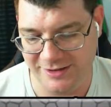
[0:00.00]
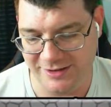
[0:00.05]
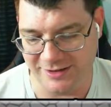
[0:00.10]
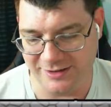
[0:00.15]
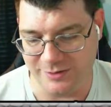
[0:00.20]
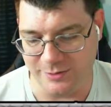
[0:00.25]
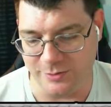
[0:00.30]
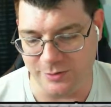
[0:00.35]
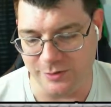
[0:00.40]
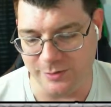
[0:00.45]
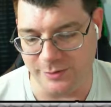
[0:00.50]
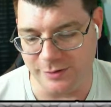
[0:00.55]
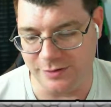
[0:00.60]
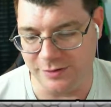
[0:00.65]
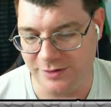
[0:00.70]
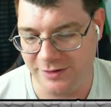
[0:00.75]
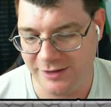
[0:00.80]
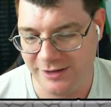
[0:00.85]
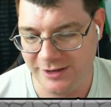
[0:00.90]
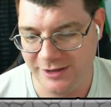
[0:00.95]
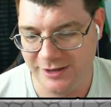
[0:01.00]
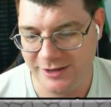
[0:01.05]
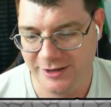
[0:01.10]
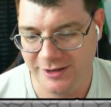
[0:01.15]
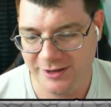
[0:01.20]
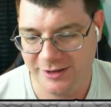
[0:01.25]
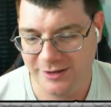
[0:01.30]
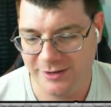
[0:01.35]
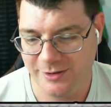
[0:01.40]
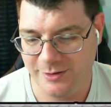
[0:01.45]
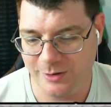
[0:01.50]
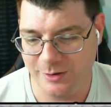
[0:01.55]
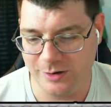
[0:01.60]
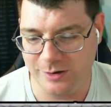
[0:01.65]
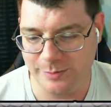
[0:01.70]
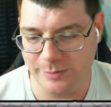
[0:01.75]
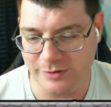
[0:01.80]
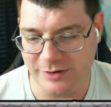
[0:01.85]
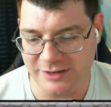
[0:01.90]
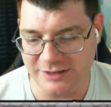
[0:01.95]
He's horrible.
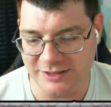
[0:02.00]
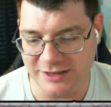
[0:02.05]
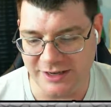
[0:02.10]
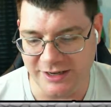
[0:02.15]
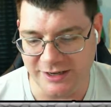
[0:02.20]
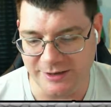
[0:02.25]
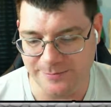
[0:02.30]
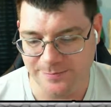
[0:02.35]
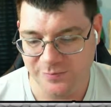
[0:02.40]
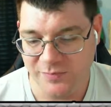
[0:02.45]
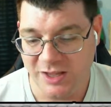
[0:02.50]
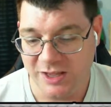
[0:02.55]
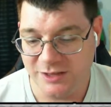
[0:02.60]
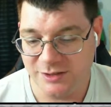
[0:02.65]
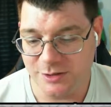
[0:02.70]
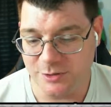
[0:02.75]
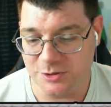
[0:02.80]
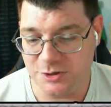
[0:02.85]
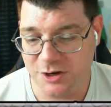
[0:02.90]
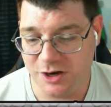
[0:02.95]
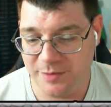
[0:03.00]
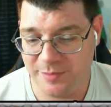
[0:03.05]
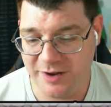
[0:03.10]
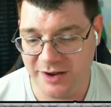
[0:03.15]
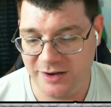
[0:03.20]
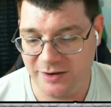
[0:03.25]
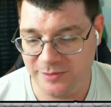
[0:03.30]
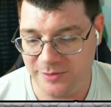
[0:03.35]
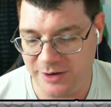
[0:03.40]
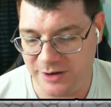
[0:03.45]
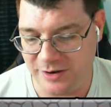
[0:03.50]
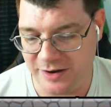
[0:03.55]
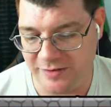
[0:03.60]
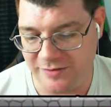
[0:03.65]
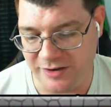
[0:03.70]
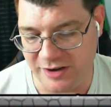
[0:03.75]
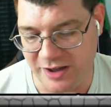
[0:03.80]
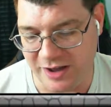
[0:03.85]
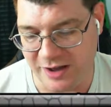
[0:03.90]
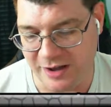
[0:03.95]
Horrible, I tell you. So Charmander, we don't have
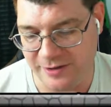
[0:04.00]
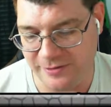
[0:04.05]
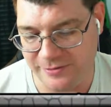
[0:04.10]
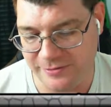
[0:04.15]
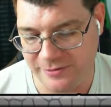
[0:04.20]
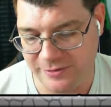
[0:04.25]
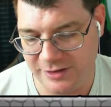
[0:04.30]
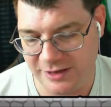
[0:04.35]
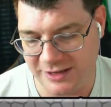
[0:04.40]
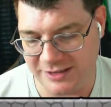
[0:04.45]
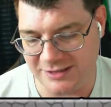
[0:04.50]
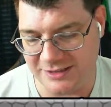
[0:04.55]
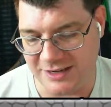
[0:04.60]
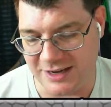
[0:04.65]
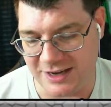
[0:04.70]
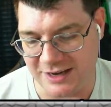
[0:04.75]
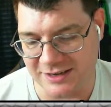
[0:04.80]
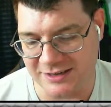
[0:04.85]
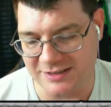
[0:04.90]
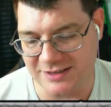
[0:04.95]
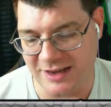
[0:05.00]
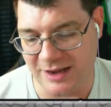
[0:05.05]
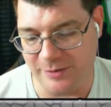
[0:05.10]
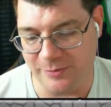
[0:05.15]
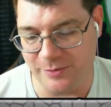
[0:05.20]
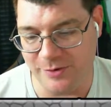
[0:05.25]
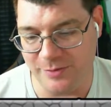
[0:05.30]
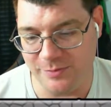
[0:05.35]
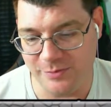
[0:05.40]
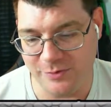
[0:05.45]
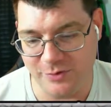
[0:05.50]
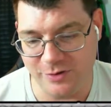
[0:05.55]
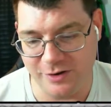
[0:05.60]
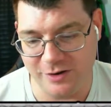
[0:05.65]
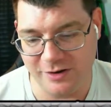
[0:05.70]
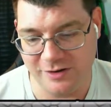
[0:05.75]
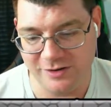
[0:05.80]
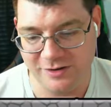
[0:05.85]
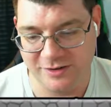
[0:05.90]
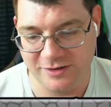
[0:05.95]
enough. It sucks. I want
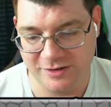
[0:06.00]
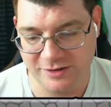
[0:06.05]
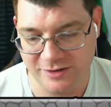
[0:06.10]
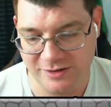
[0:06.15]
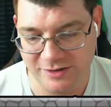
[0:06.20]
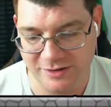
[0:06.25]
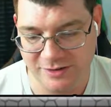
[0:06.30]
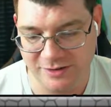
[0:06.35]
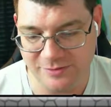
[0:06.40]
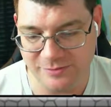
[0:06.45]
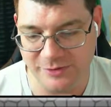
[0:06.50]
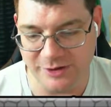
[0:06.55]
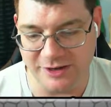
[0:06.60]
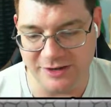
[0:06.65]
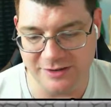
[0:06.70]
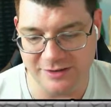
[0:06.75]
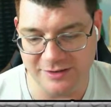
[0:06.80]
more. We,